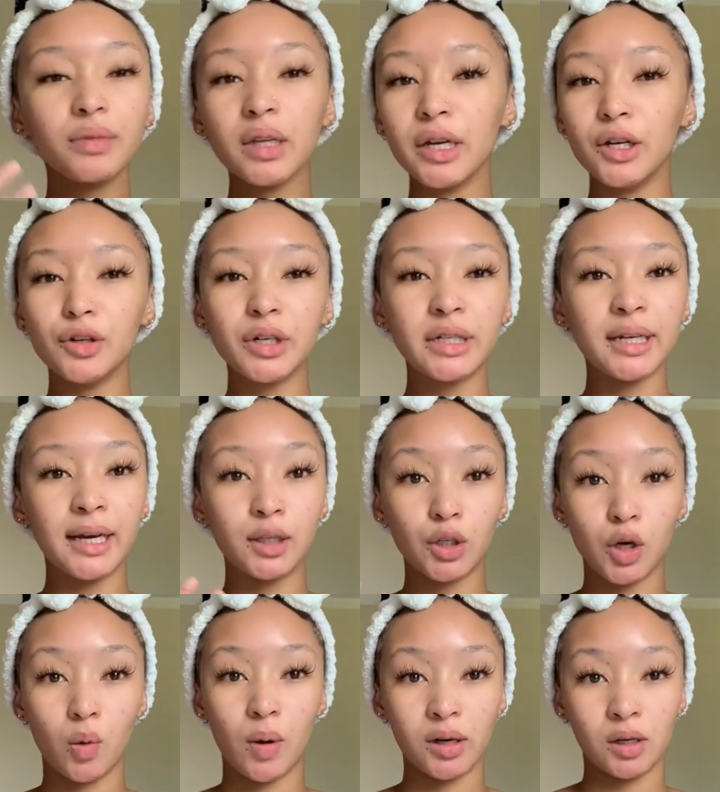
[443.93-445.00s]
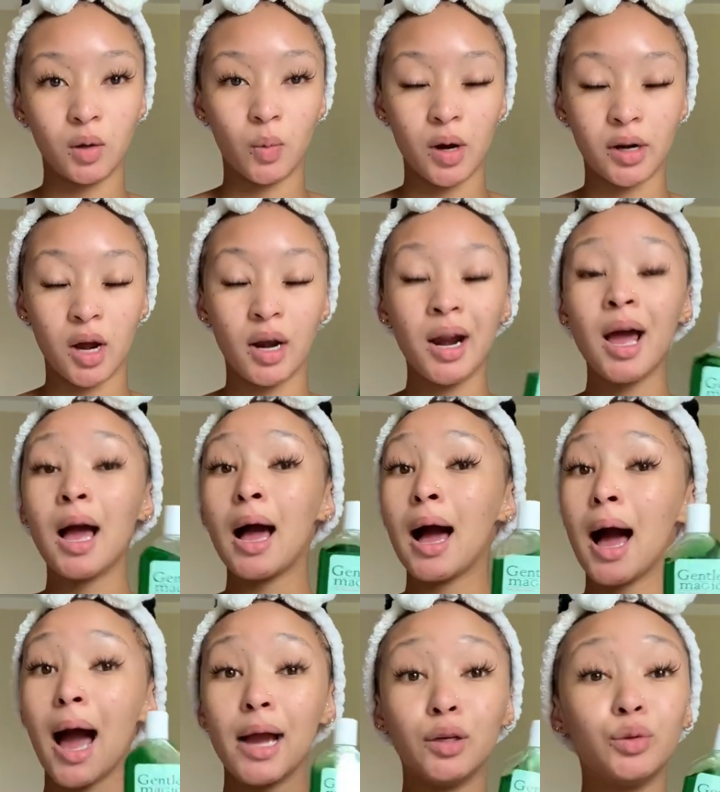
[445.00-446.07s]
irritated or whatnot,
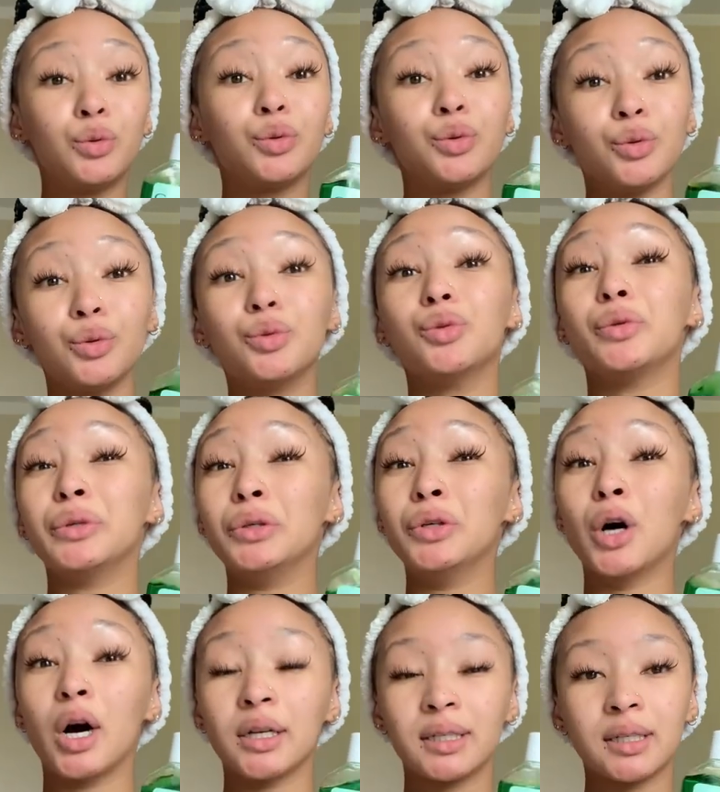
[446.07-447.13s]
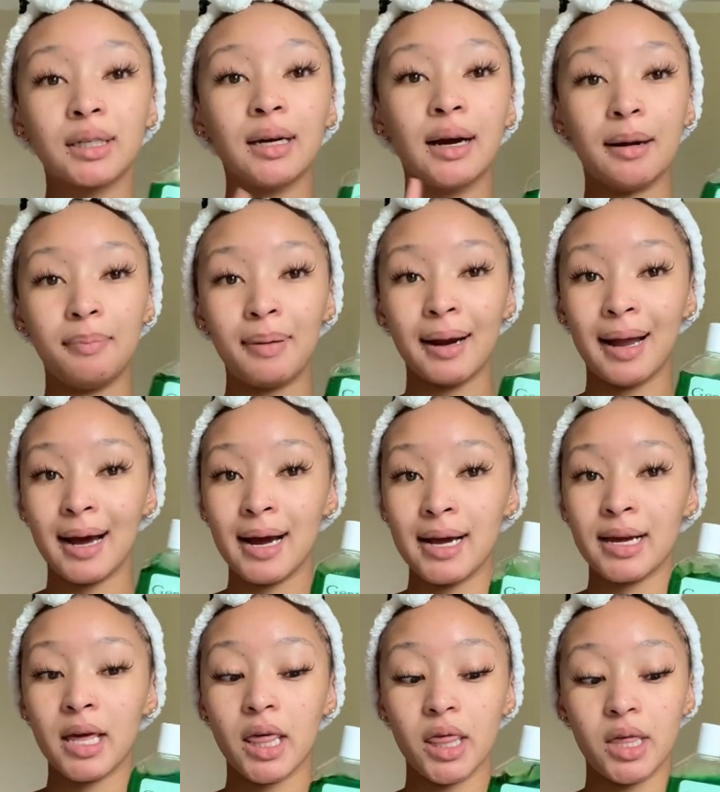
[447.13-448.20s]
I do not
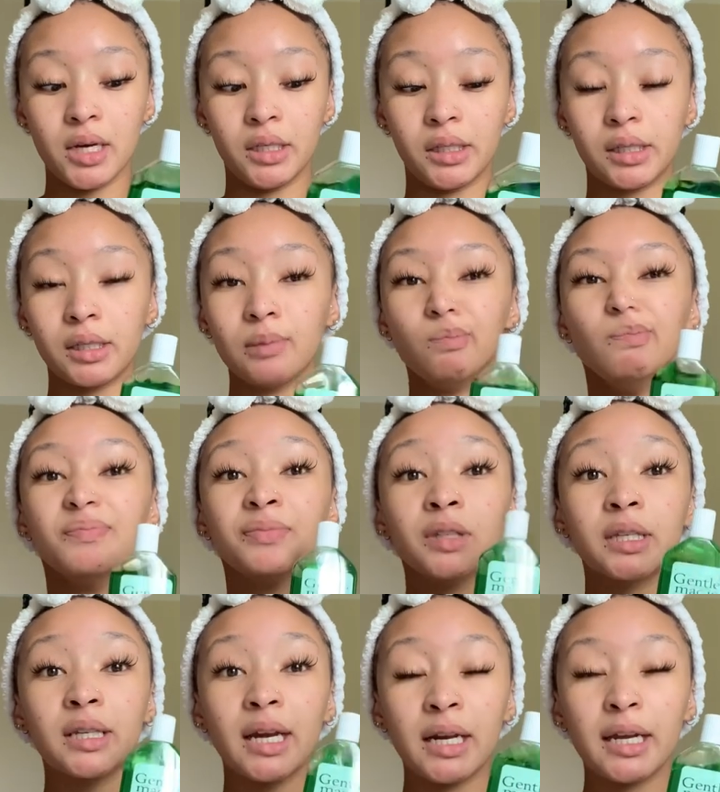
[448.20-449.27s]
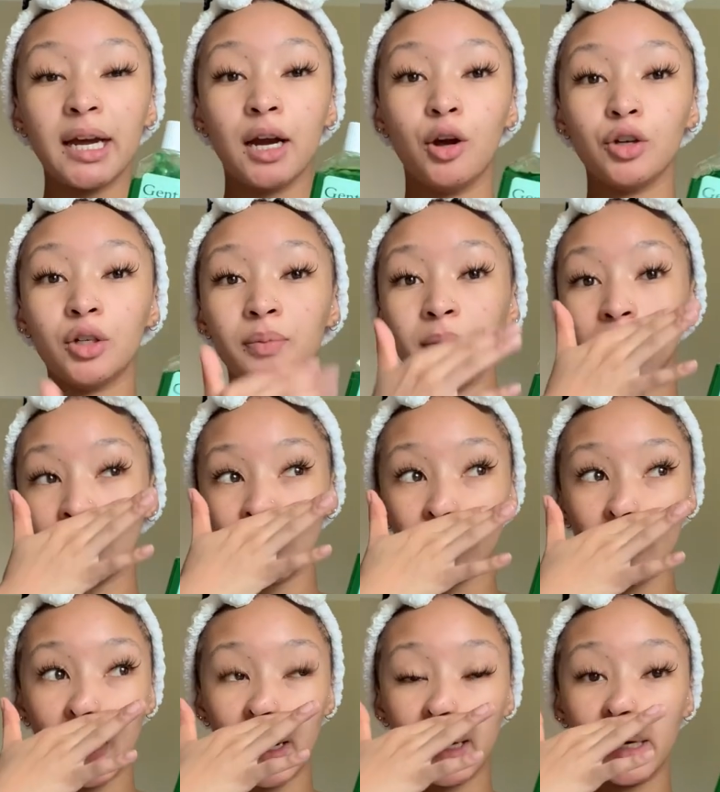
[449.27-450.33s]
apply this skincare lotion because
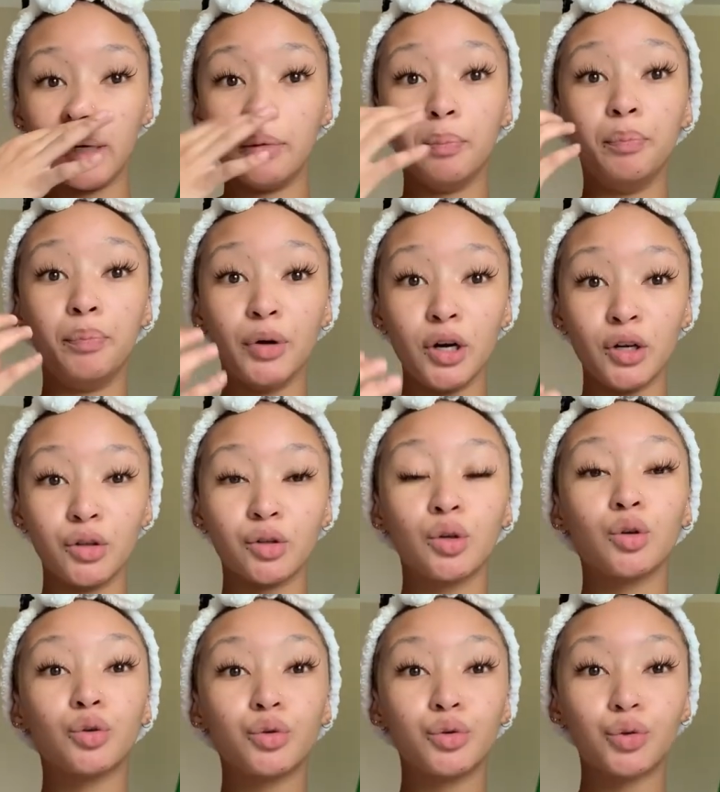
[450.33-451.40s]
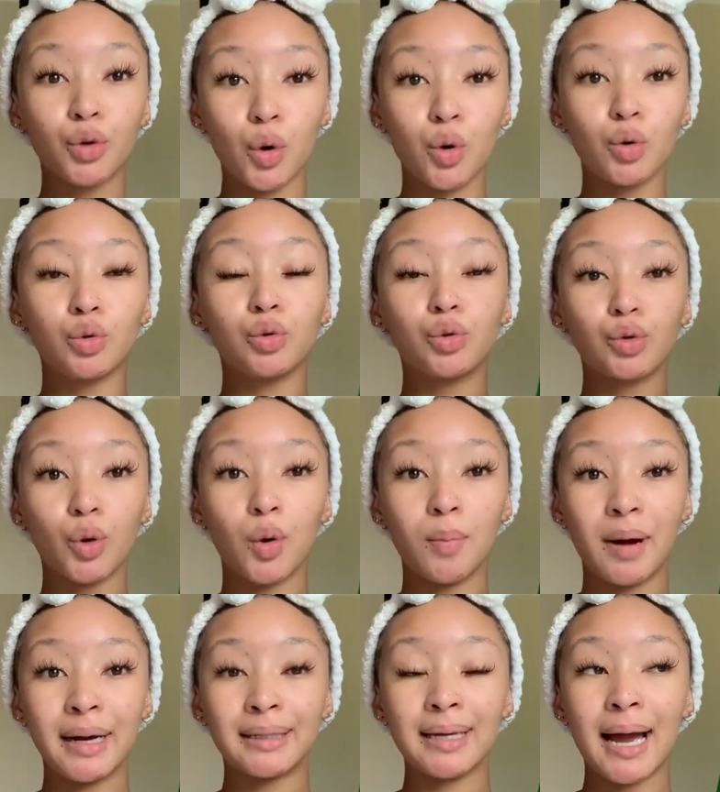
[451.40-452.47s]
why? It burns so
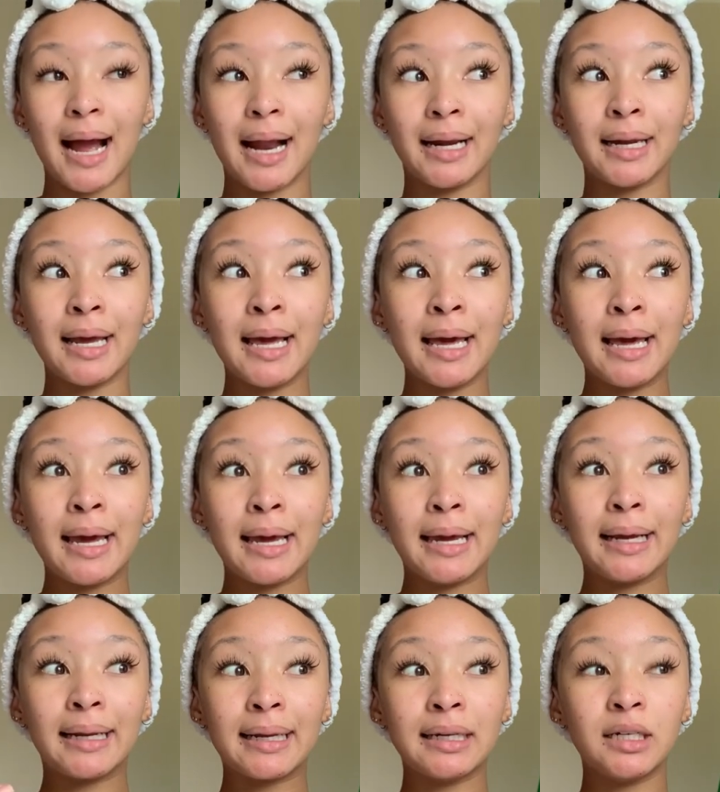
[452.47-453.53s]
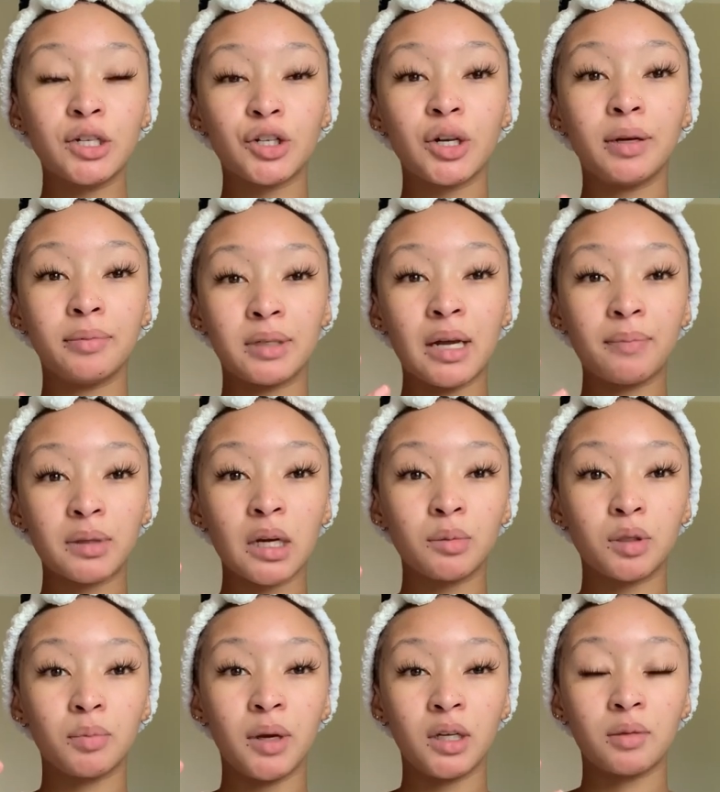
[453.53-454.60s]
much and it can literally, it
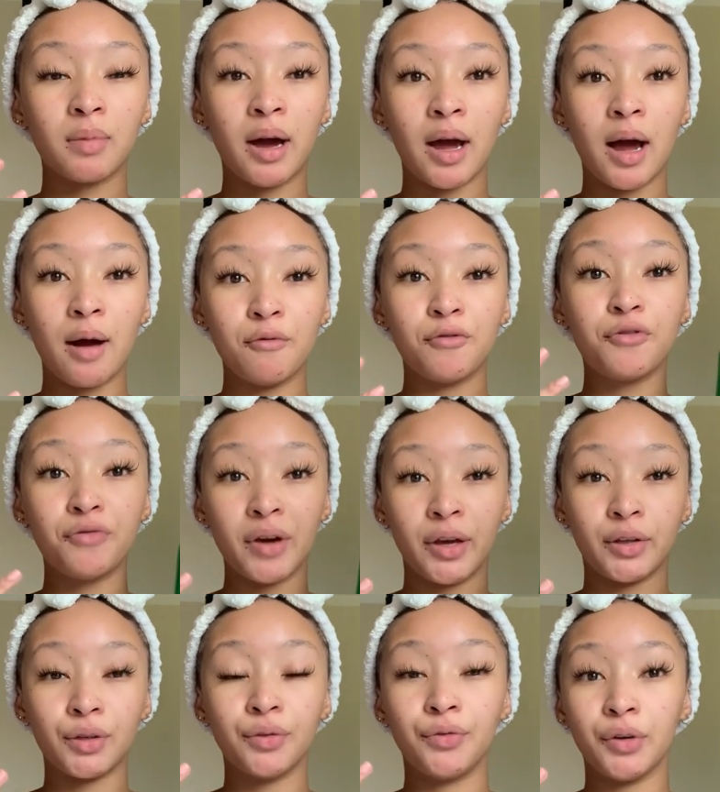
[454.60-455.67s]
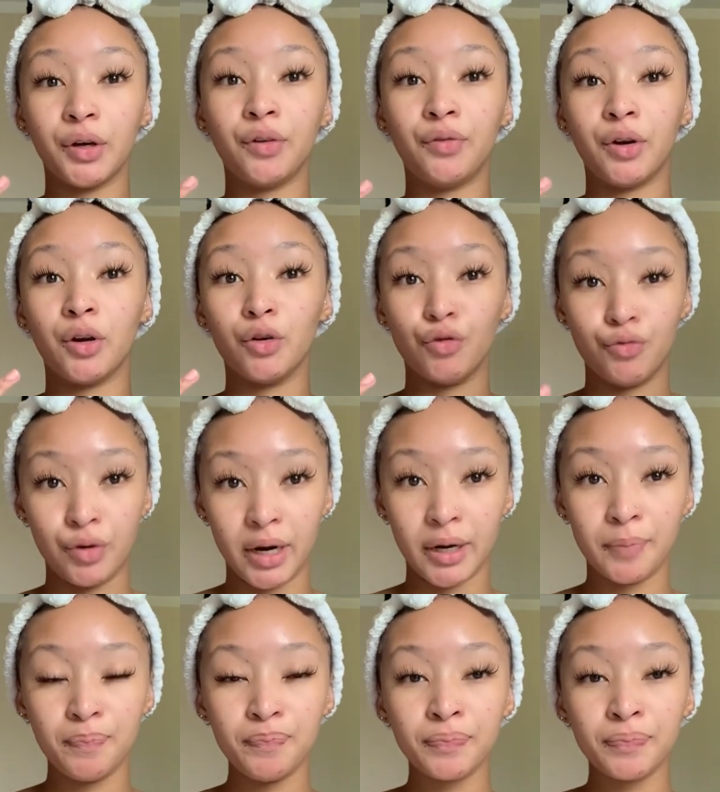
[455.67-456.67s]
sometimes makes my face very red.